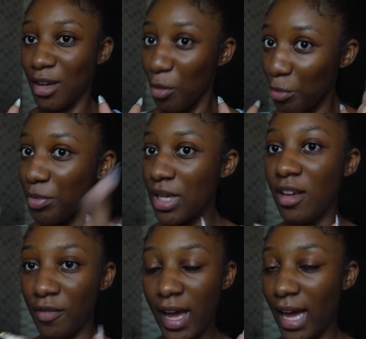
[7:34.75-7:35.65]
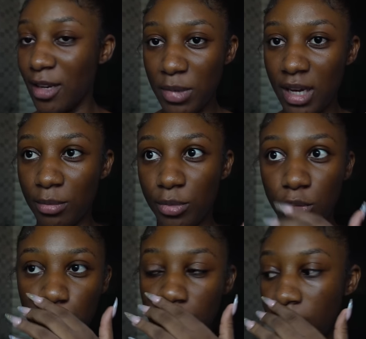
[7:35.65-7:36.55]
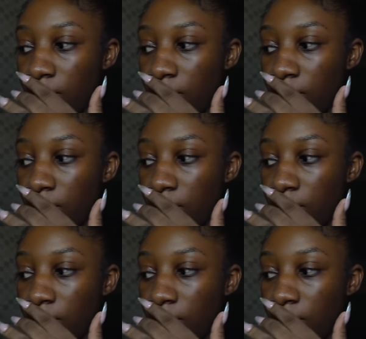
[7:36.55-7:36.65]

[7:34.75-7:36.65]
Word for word: it would be if I had makeup on.